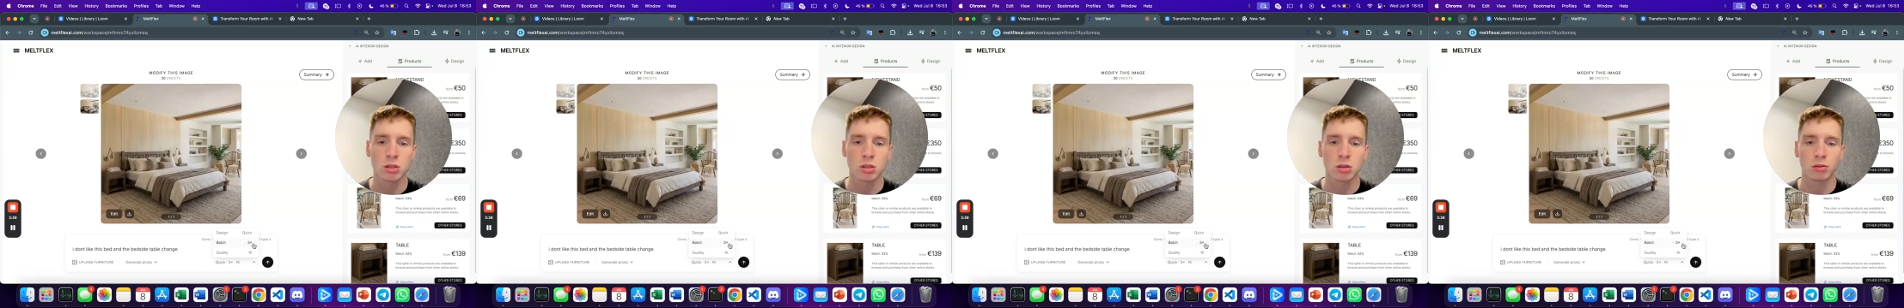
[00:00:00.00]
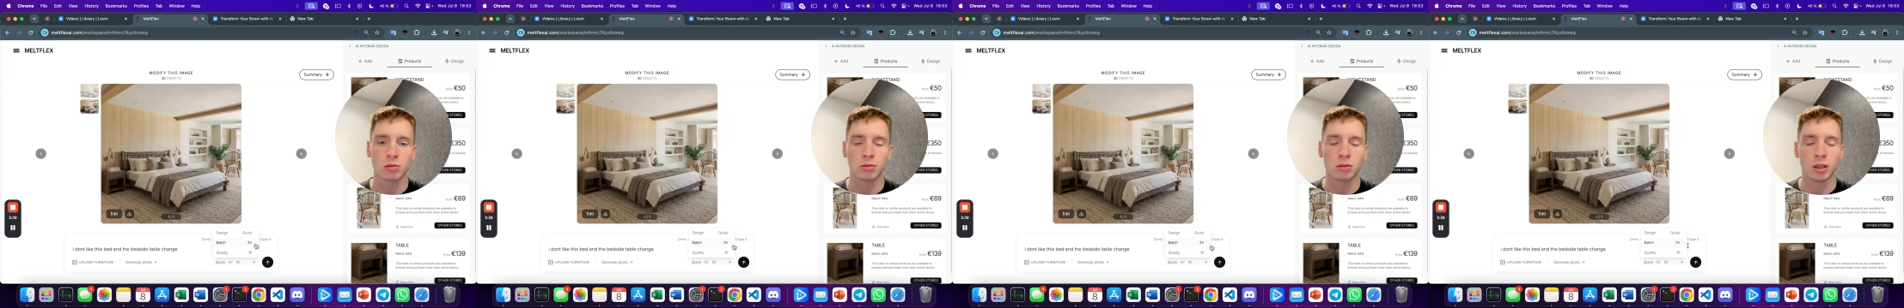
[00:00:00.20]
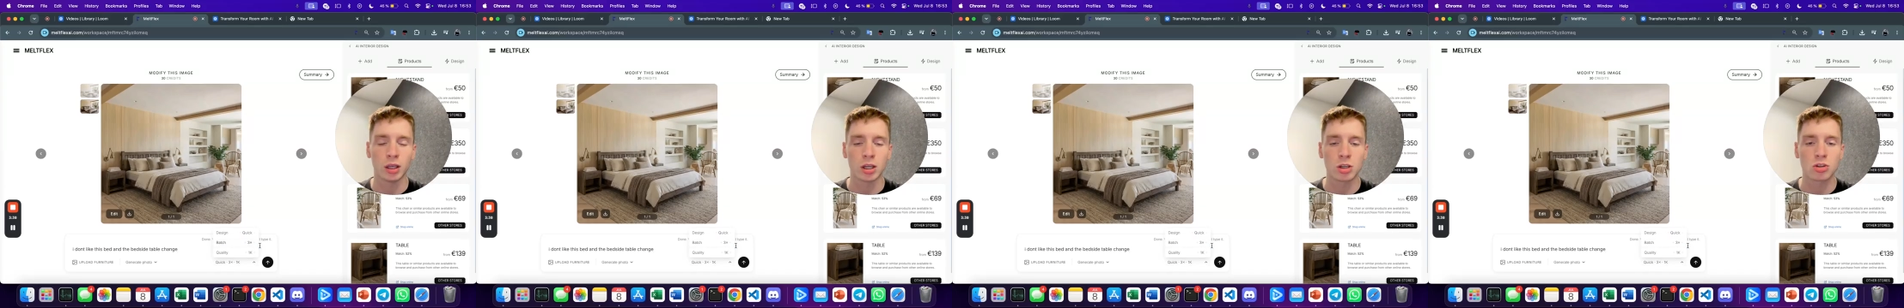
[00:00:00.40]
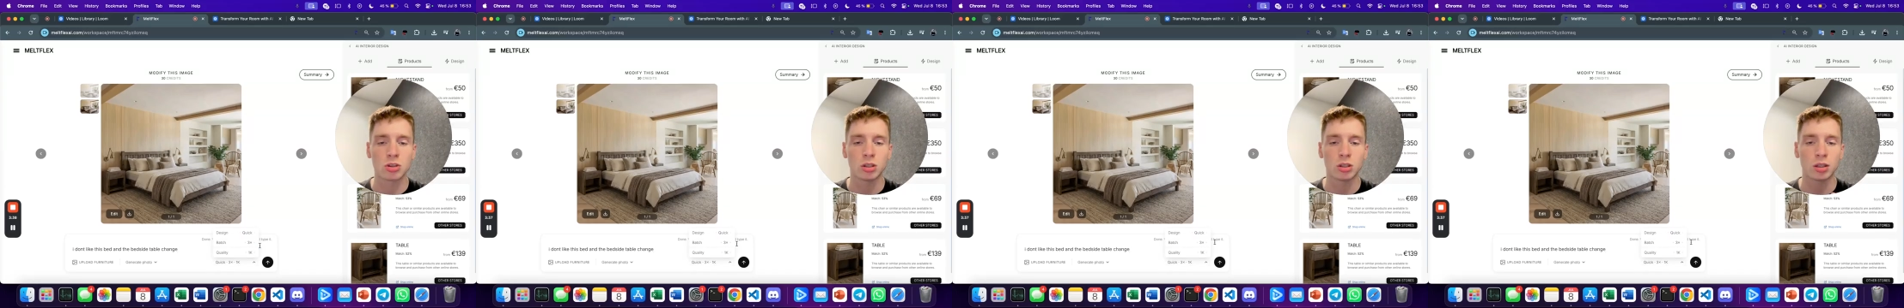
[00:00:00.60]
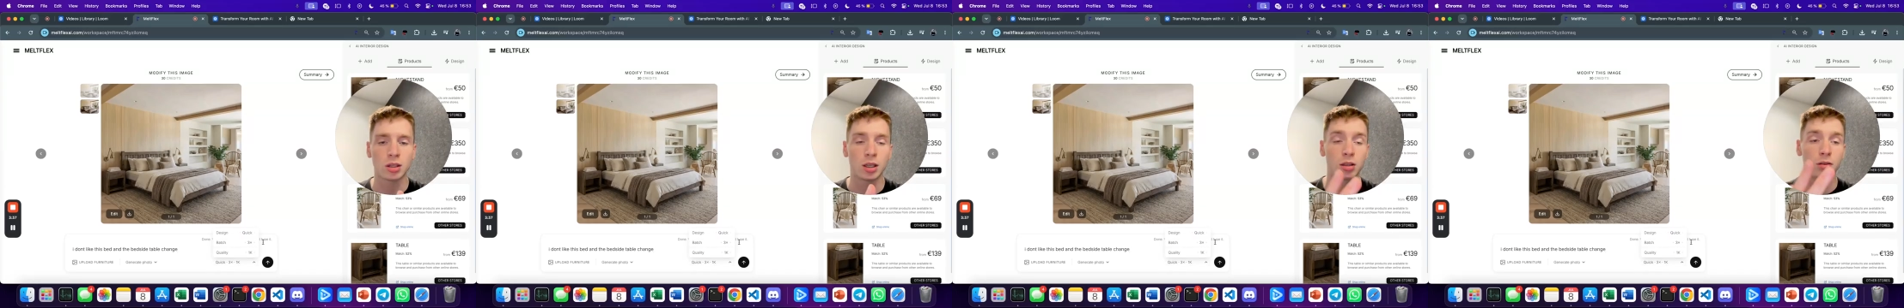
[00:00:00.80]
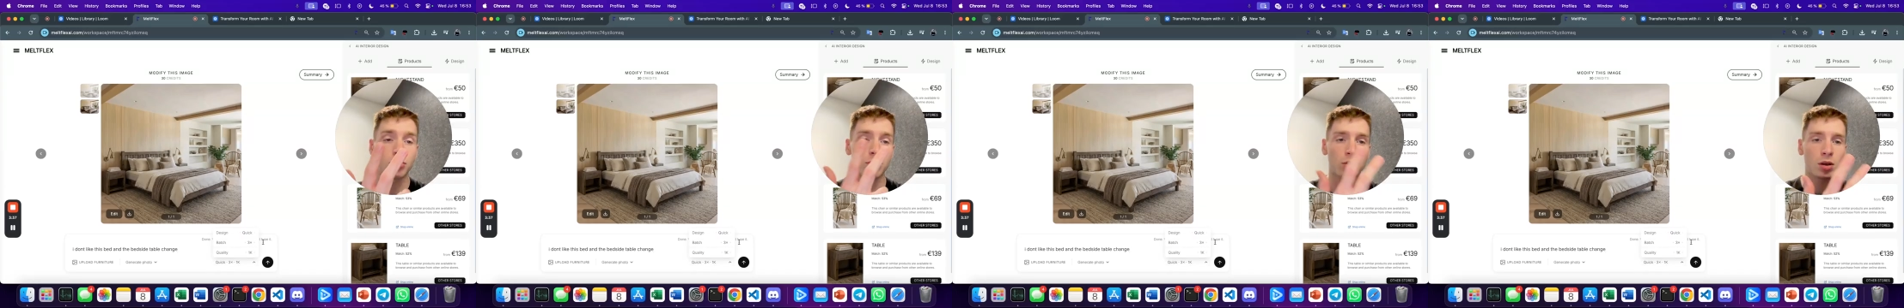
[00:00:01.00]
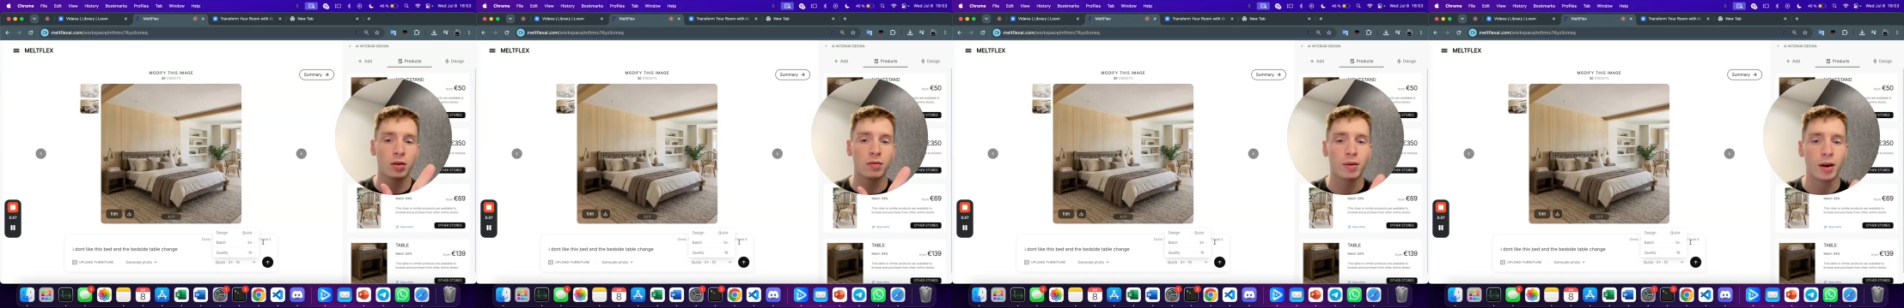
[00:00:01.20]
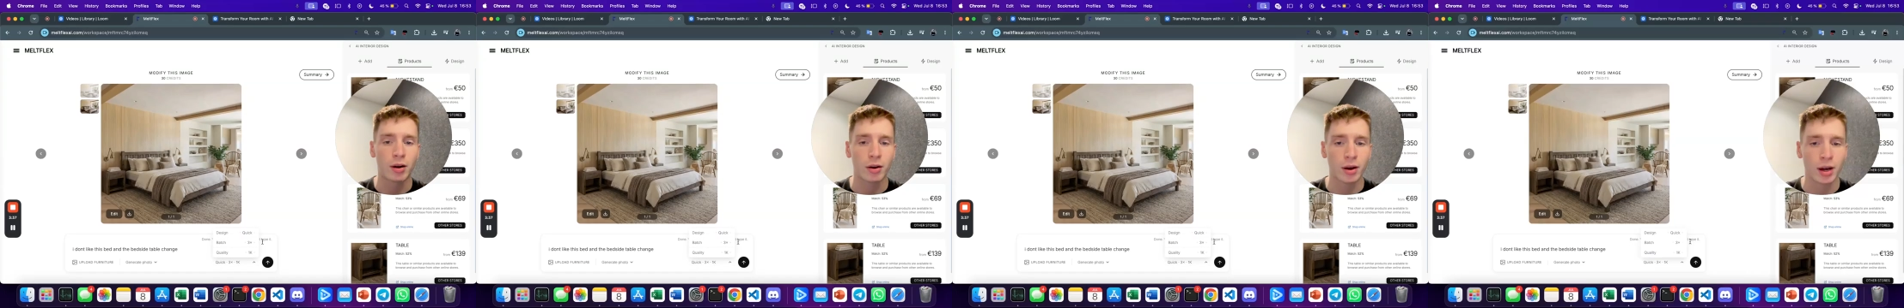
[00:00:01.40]
so we will actually get 3
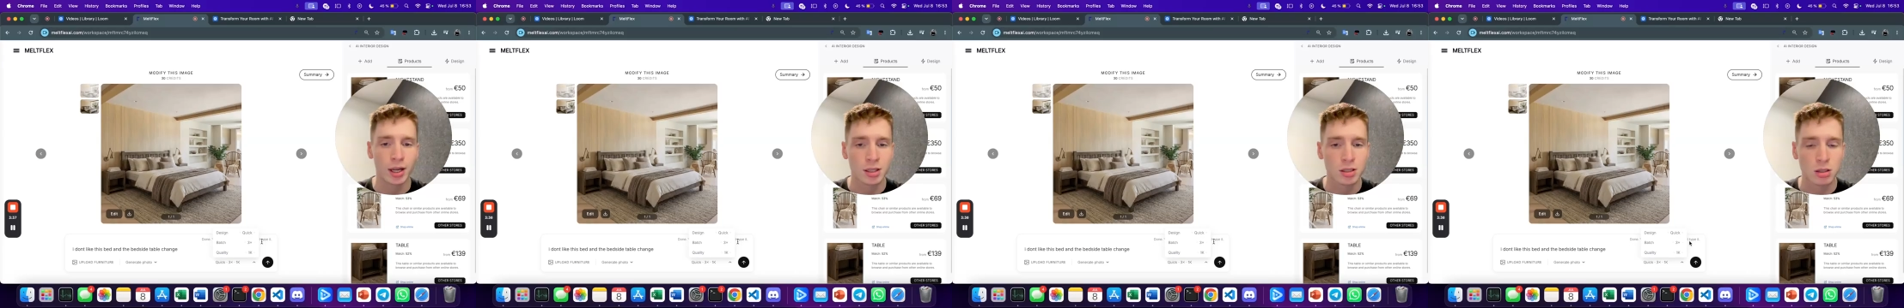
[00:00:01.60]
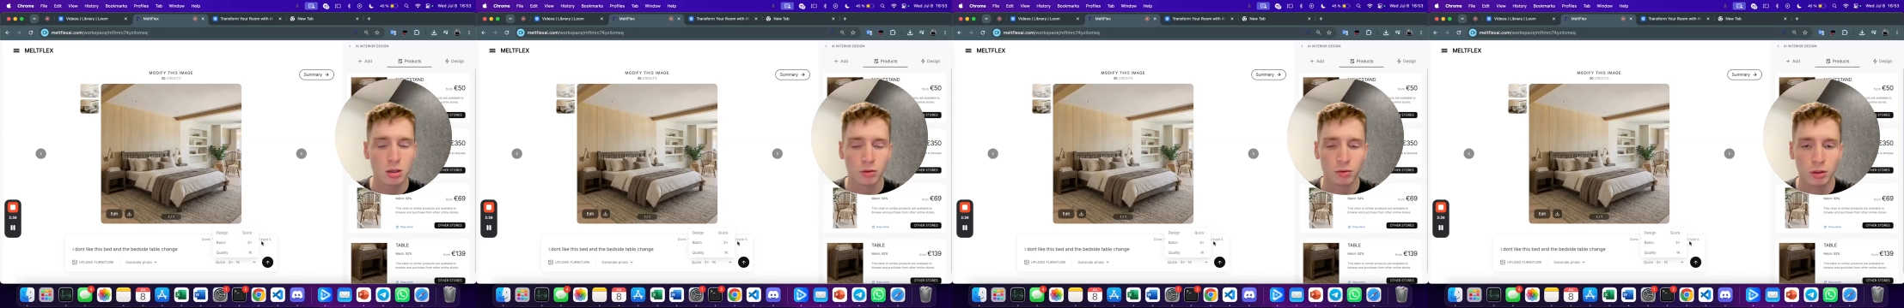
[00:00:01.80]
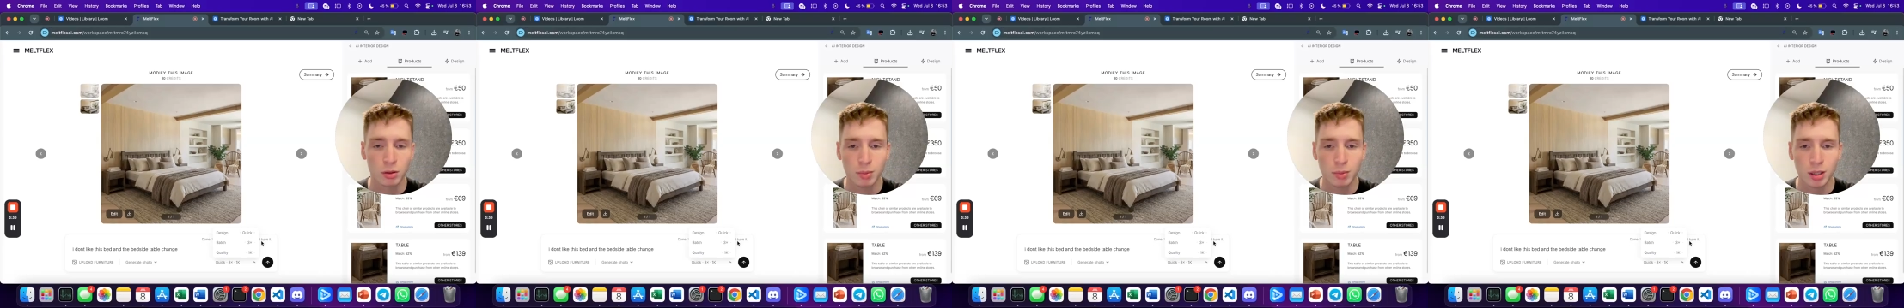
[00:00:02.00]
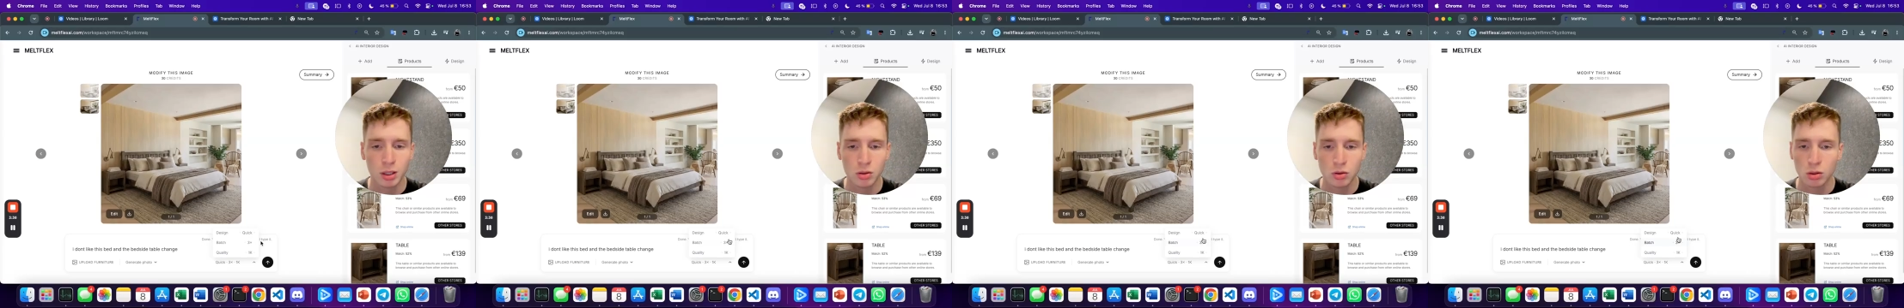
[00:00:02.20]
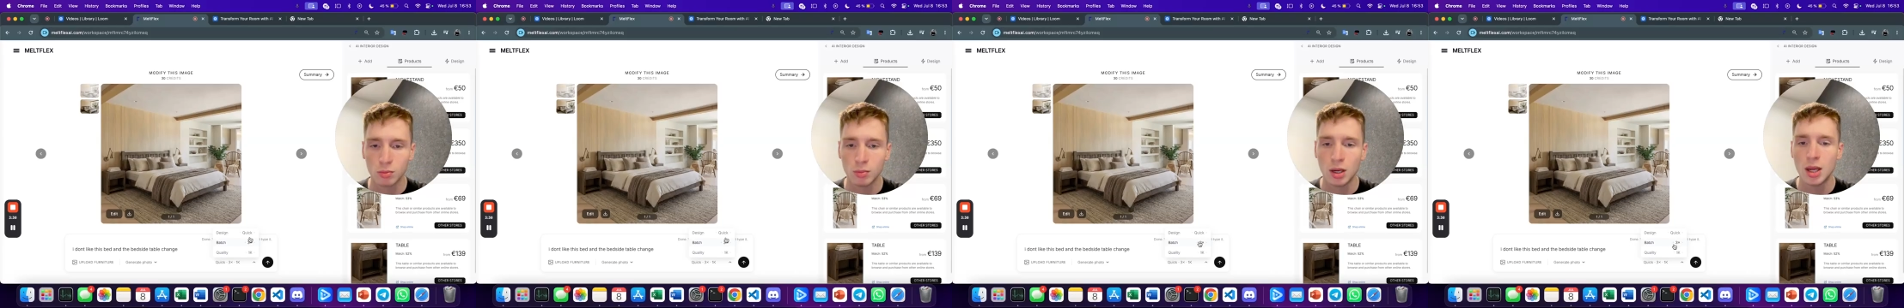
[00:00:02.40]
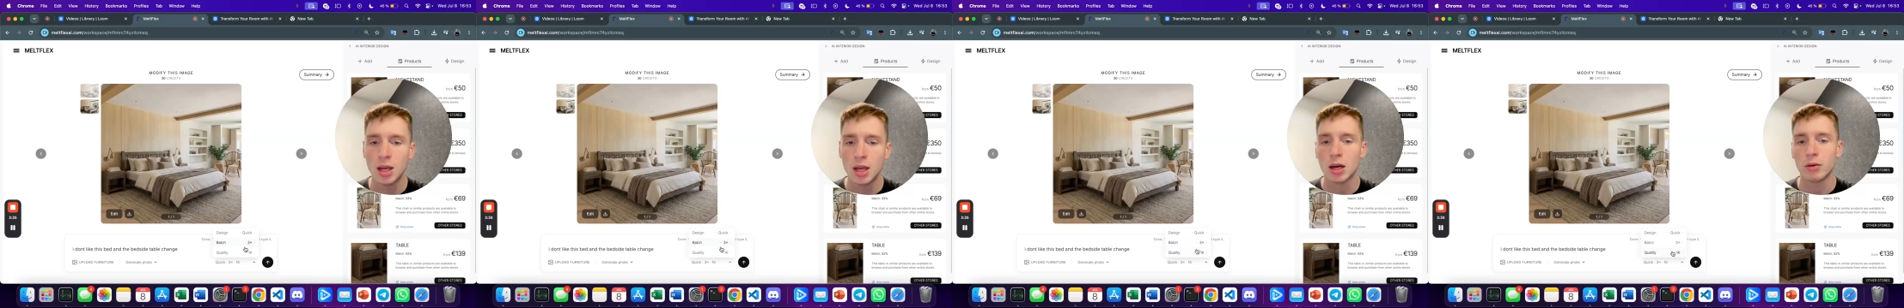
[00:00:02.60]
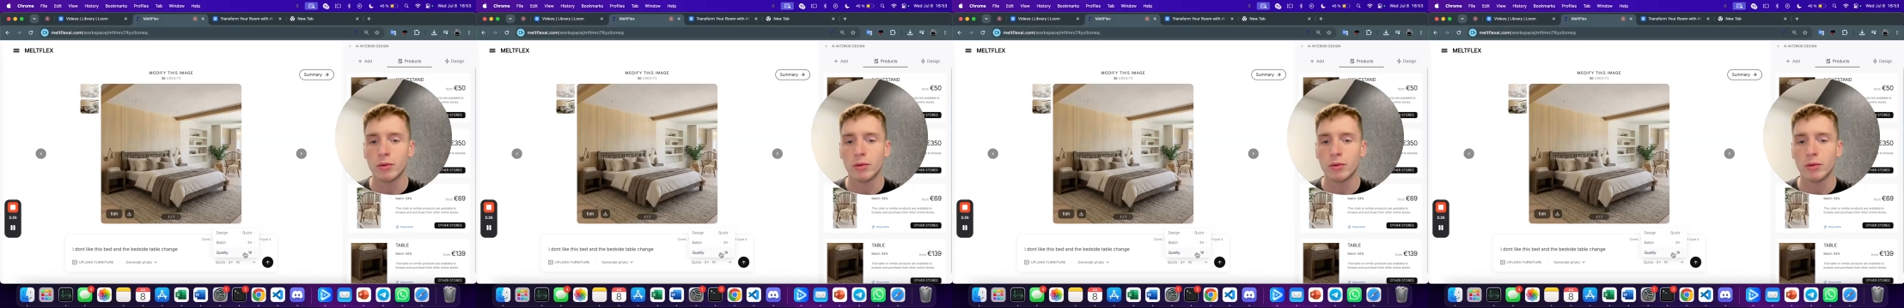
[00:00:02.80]
variants of the bedroom.